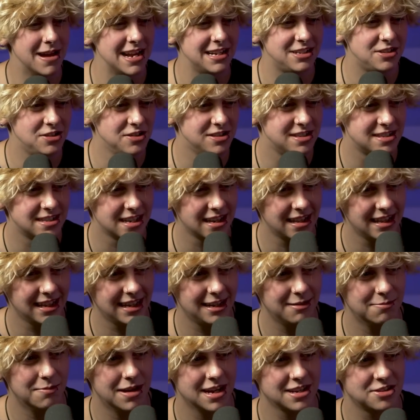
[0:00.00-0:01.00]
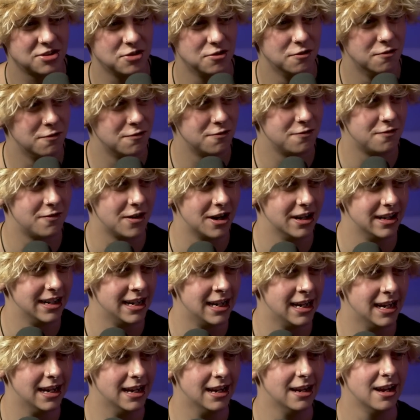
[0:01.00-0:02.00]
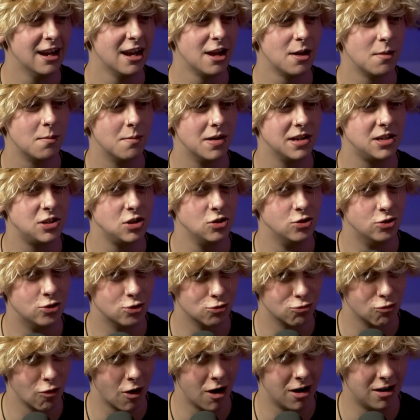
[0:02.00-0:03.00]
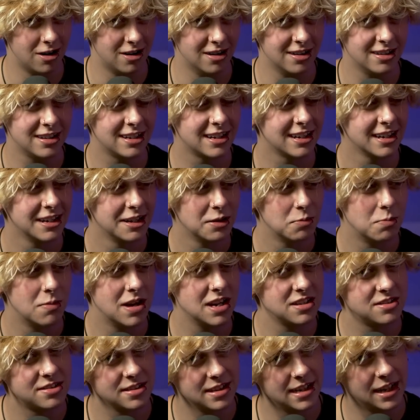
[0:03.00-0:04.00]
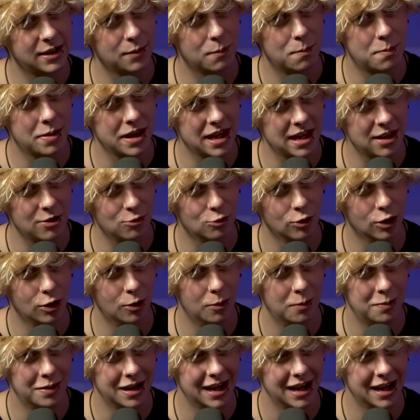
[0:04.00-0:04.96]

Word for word: it makes you silly, makes you funny, makes you drunk, makes you need to pee real